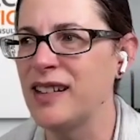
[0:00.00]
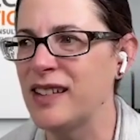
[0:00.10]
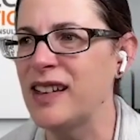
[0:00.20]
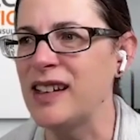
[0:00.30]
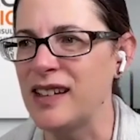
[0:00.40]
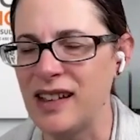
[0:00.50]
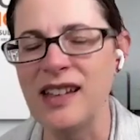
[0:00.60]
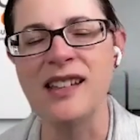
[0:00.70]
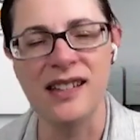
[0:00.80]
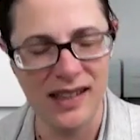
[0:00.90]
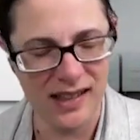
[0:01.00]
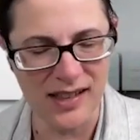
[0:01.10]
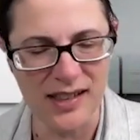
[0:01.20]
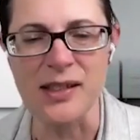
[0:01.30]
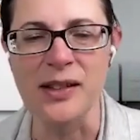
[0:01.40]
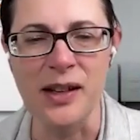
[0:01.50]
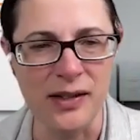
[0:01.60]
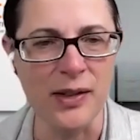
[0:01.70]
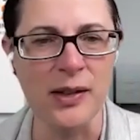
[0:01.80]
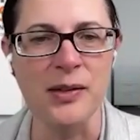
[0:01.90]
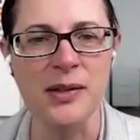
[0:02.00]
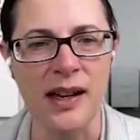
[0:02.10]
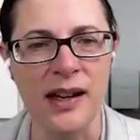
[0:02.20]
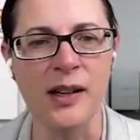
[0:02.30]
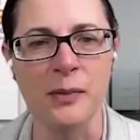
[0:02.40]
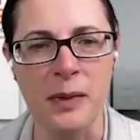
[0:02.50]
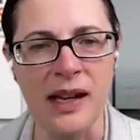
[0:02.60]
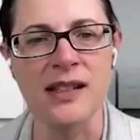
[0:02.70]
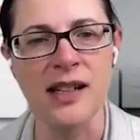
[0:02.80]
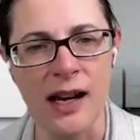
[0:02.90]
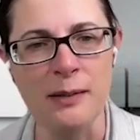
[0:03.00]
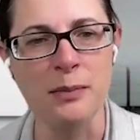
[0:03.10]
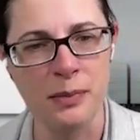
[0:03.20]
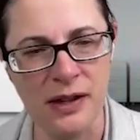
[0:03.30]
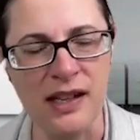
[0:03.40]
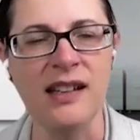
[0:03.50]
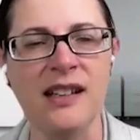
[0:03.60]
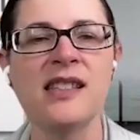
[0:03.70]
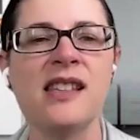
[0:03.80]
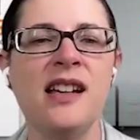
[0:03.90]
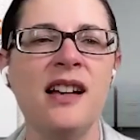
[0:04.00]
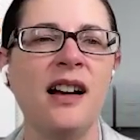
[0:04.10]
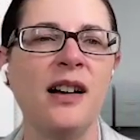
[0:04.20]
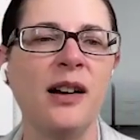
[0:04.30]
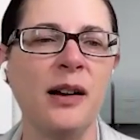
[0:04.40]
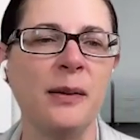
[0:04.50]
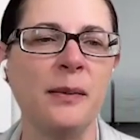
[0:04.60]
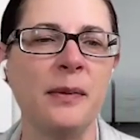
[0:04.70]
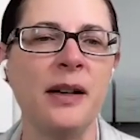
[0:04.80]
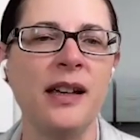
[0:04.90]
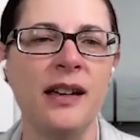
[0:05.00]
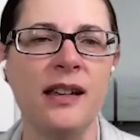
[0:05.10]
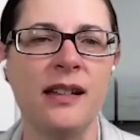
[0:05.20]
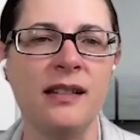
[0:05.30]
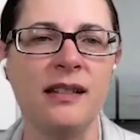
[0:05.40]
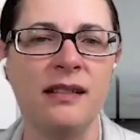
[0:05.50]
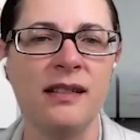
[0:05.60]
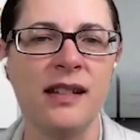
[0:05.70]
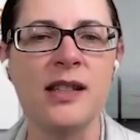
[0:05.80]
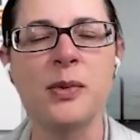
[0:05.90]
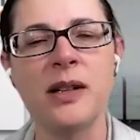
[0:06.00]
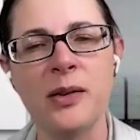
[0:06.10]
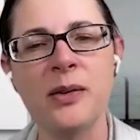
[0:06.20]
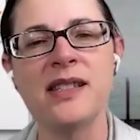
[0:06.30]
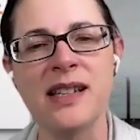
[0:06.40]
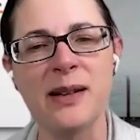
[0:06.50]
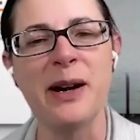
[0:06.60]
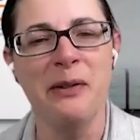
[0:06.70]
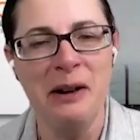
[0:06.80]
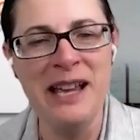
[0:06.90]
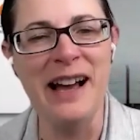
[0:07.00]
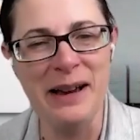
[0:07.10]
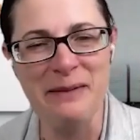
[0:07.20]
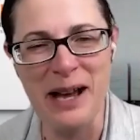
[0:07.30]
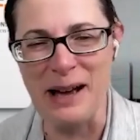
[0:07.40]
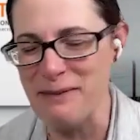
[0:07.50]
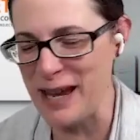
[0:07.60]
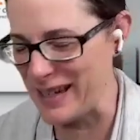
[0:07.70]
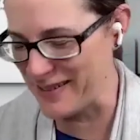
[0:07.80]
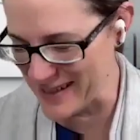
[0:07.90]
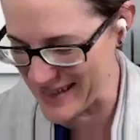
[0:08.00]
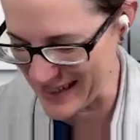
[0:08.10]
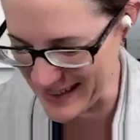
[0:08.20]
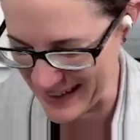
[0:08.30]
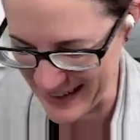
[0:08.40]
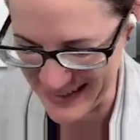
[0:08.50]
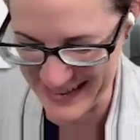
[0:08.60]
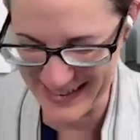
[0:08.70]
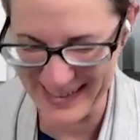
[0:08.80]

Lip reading: like he does a lot of those Iron Man type things. And that's what I always think about when I'm not being resilient.